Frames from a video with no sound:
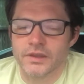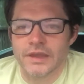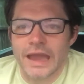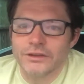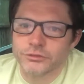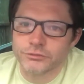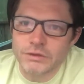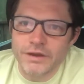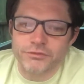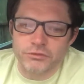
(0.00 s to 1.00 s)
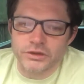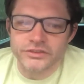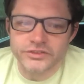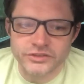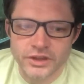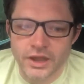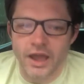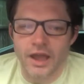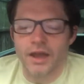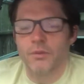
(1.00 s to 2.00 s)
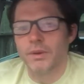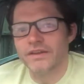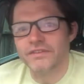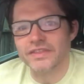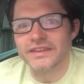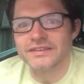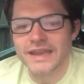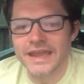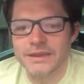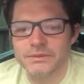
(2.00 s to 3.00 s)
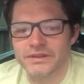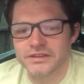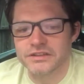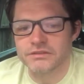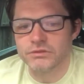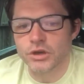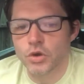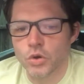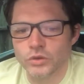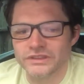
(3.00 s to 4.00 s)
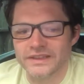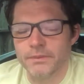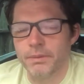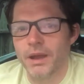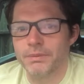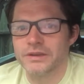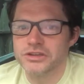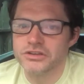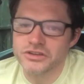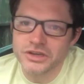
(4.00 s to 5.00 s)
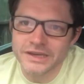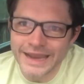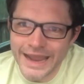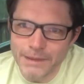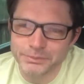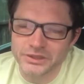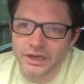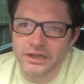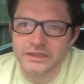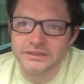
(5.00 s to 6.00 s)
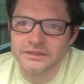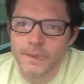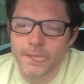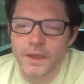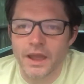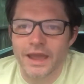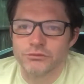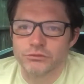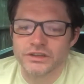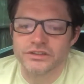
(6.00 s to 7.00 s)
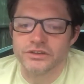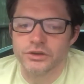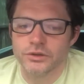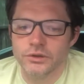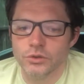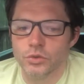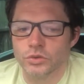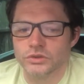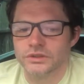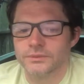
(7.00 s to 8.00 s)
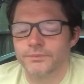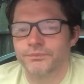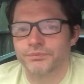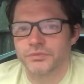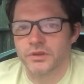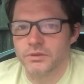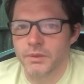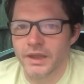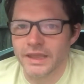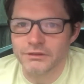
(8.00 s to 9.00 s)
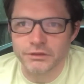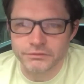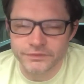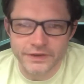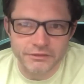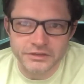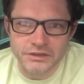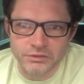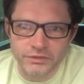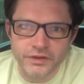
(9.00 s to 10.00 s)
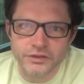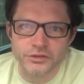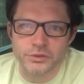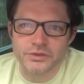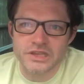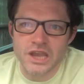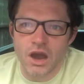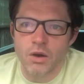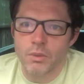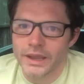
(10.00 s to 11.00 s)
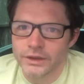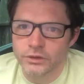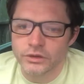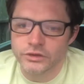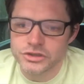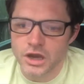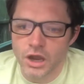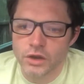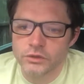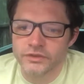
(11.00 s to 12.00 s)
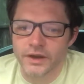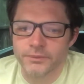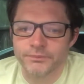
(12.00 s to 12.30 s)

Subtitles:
Out of reverence, whenever this name is actually recorded in the Bible, it's usually capitalized and written Lord. You might hear it variously referred to as Yahweh or Jehovah.